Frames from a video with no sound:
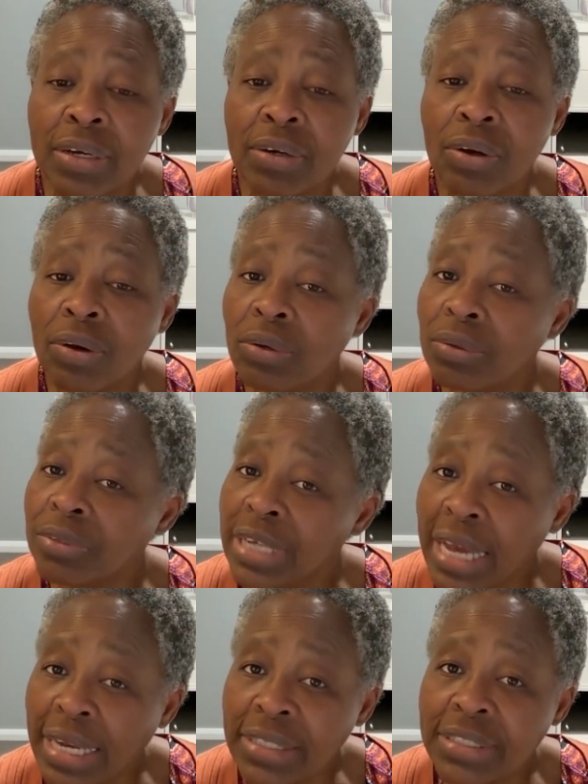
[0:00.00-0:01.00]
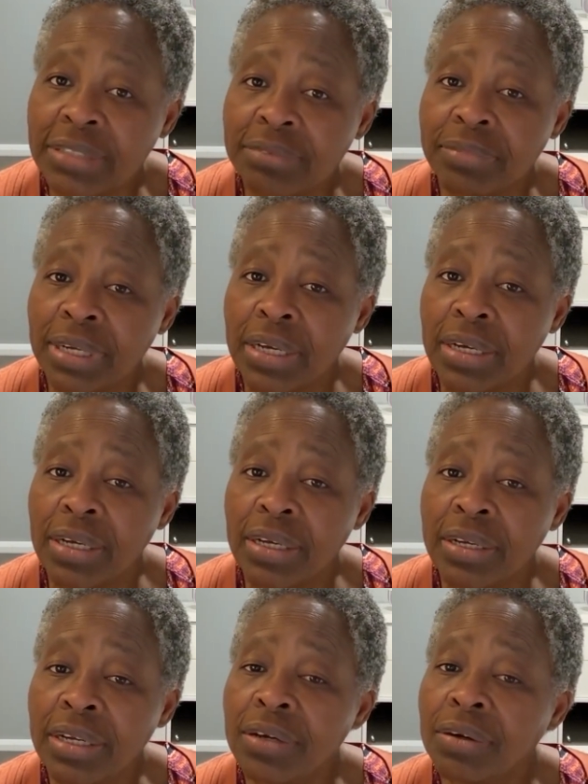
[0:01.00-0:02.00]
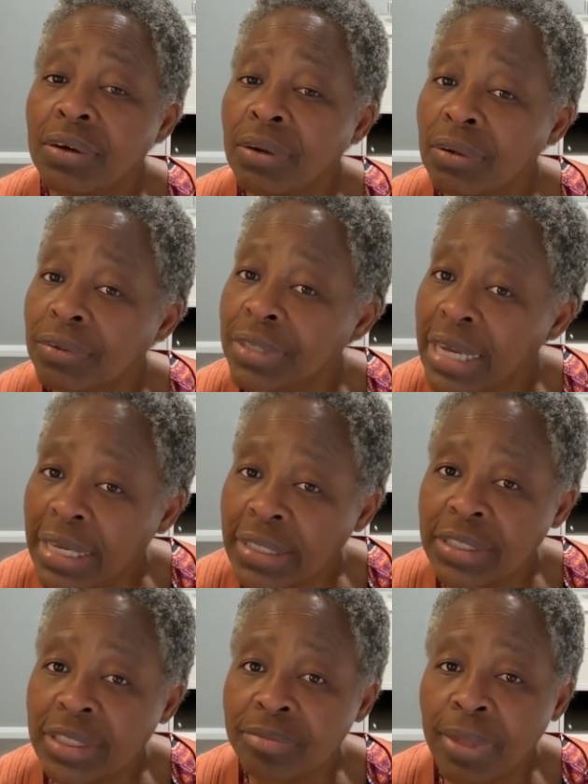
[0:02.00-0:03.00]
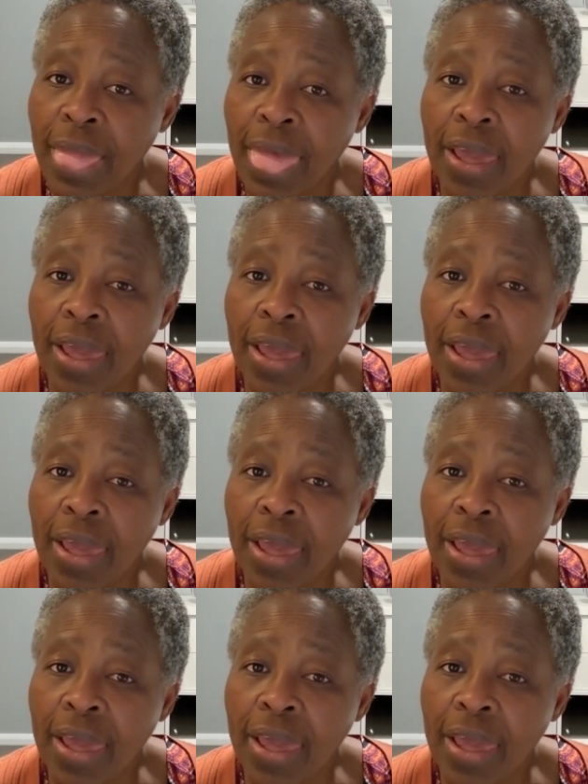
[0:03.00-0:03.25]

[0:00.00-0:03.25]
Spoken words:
colonialism, neo-colonialism,